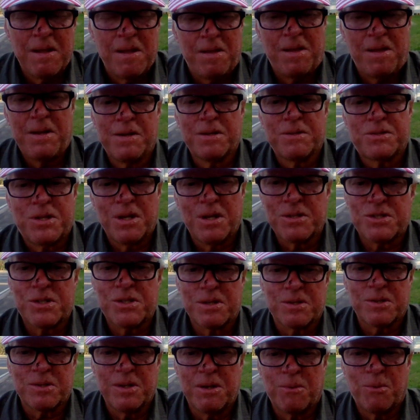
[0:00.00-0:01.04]

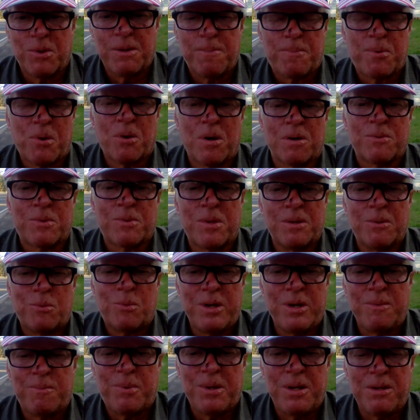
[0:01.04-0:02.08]
egotistically
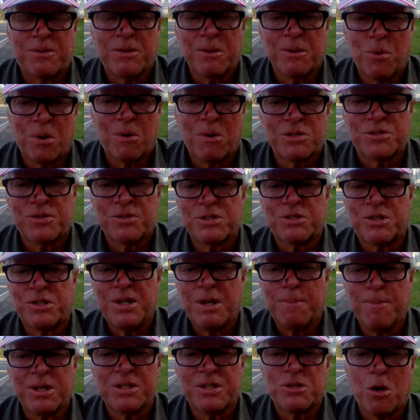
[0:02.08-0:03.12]
repeat the words, this
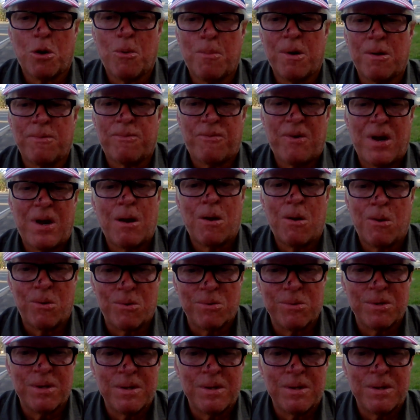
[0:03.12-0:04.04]
hematoma found,